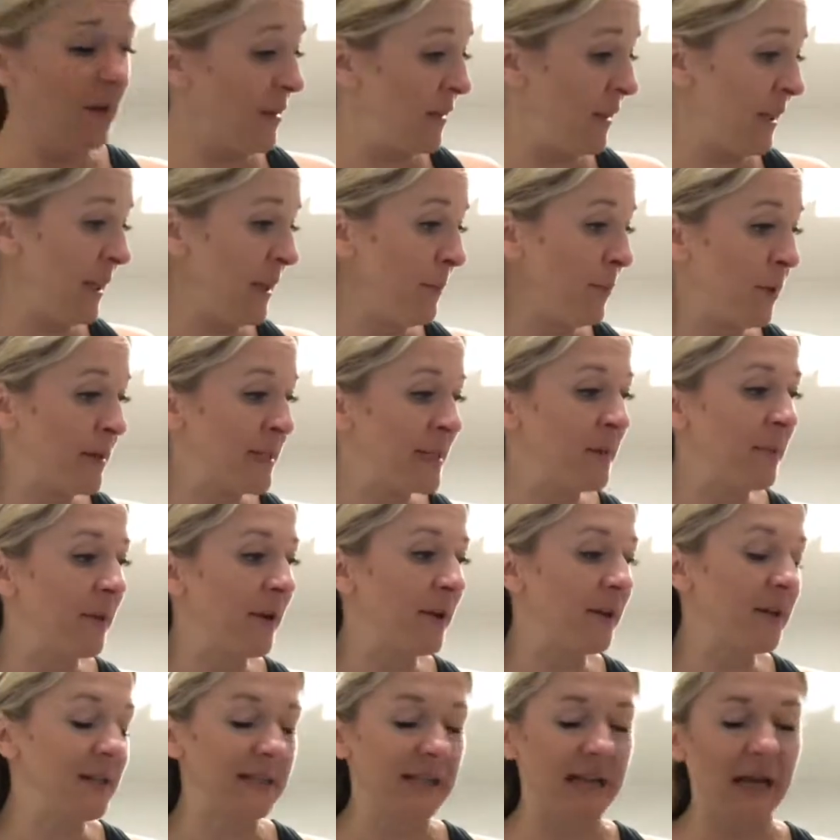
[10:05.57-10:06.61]
The
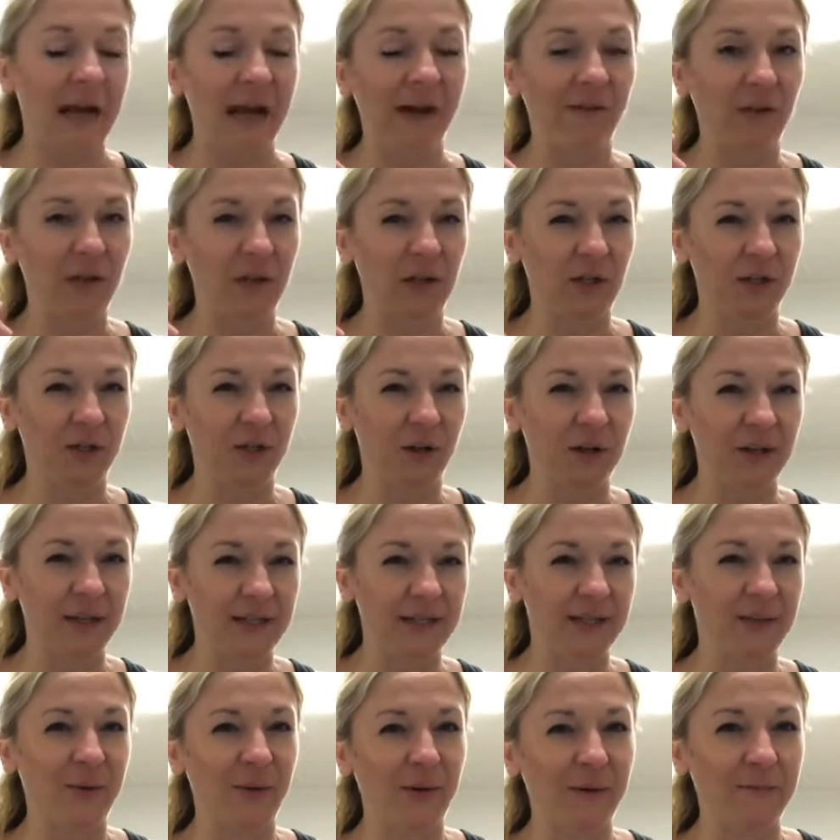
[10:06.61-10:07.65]
boysenberries have a little
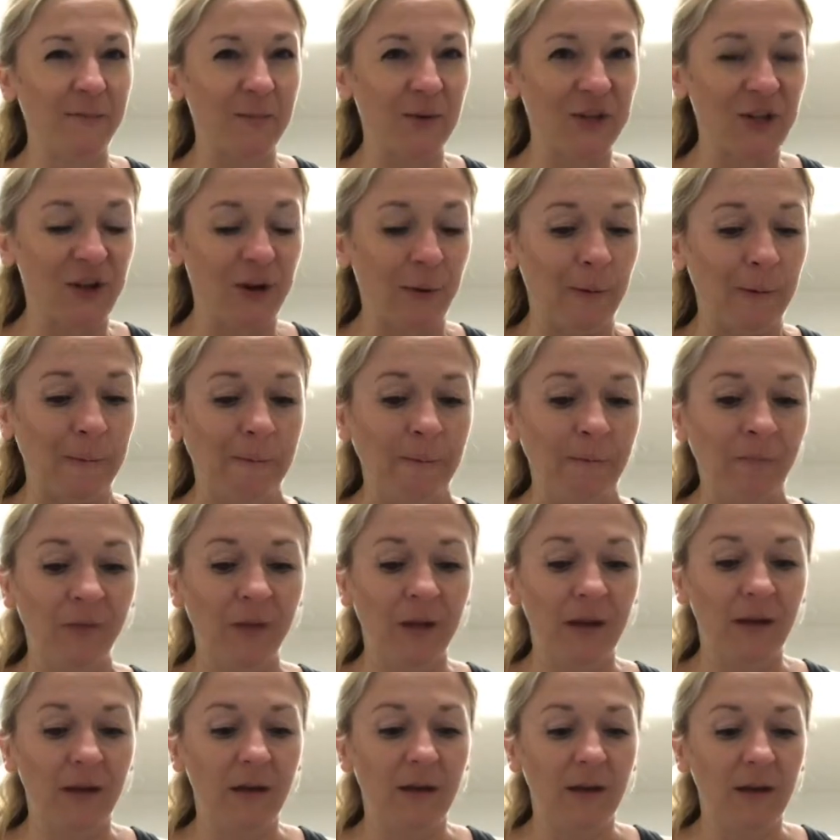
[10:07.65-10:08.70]
tartness to them, so
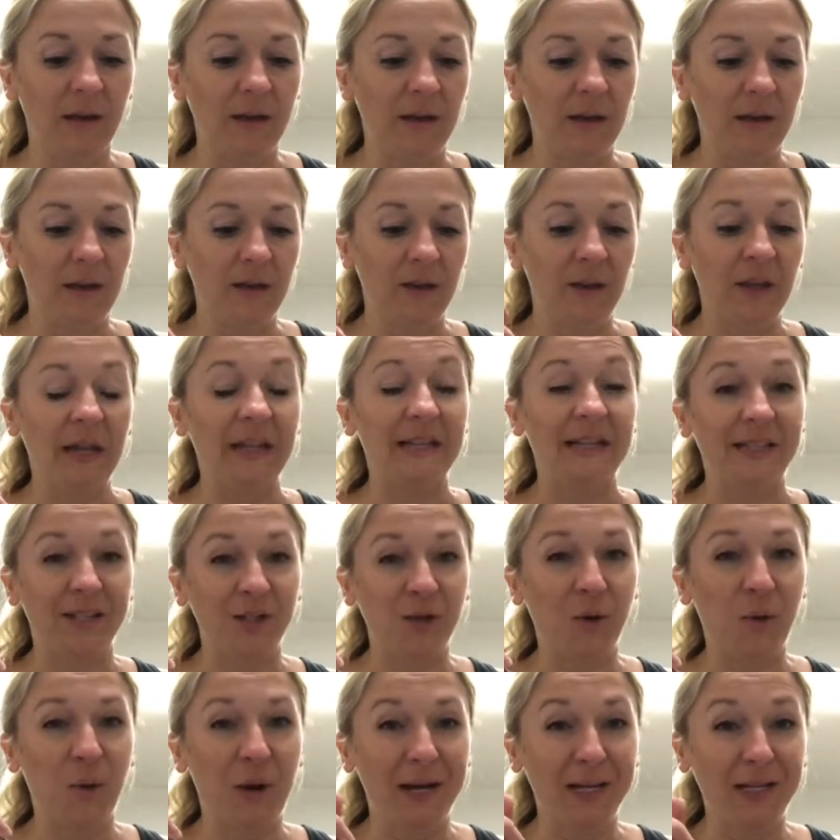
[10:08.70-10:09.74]
it's
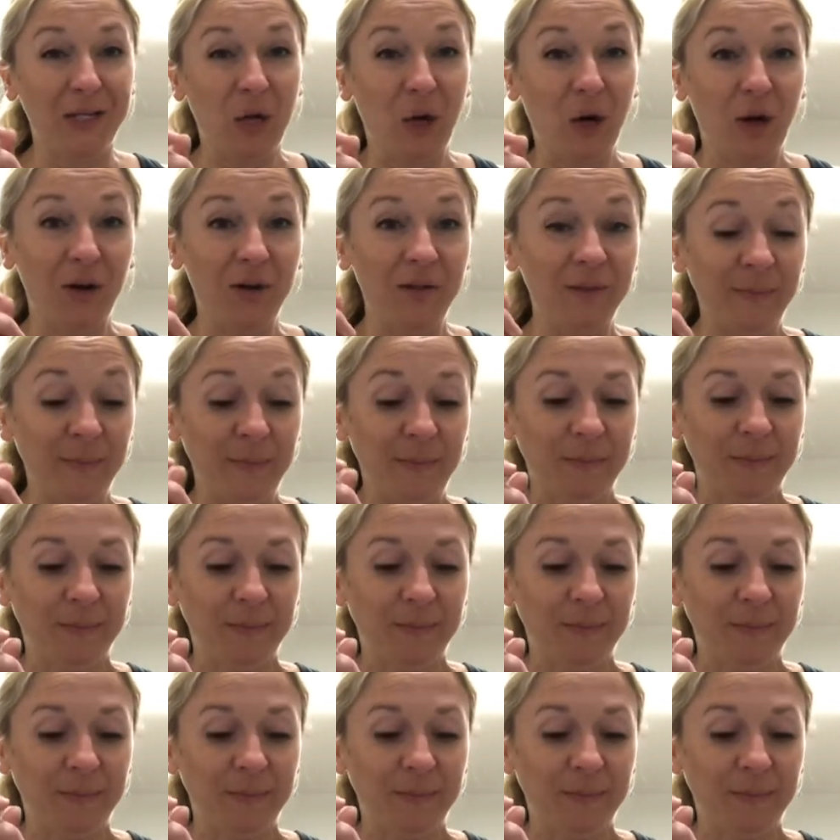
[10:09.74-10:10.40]
still quite tart,